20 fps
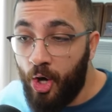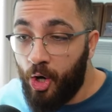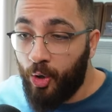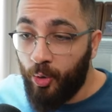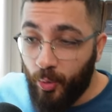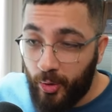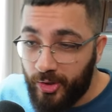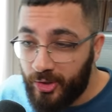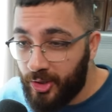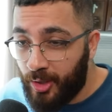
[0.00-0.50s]

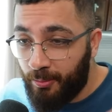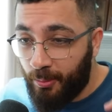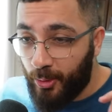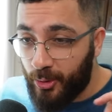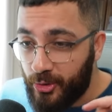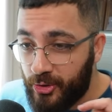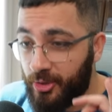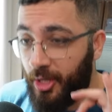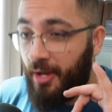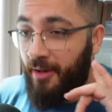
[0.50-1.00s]
who was the
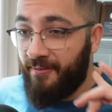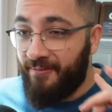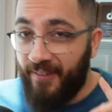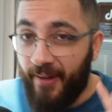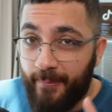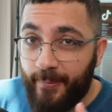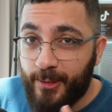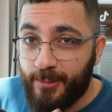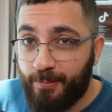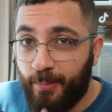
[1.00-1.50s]
most
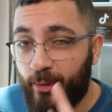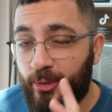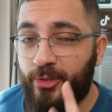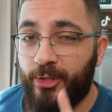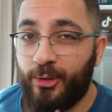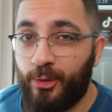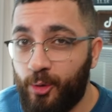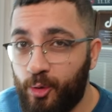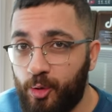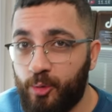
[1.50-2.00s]
famous
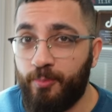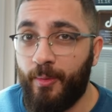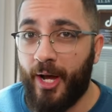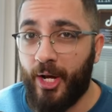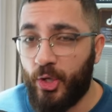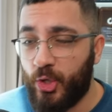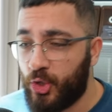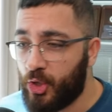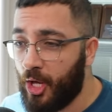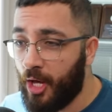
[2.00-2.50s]
person you
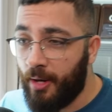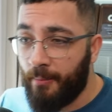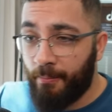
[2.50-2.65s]
smashed